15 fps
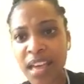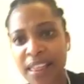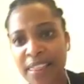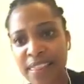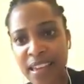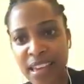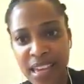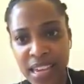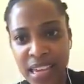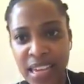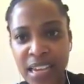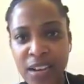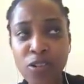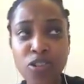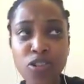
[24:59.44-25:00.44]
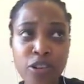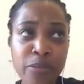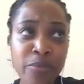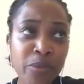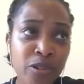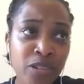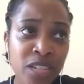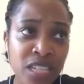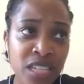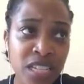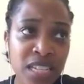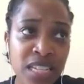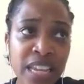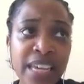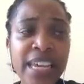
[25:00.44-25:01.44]
The A, autoimmune
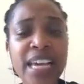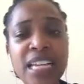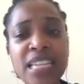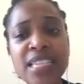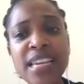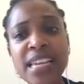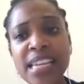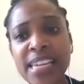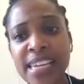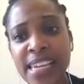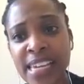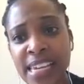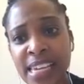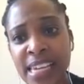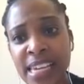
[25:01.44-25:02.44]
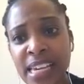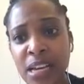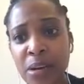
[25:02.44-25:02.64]
disease like SLE,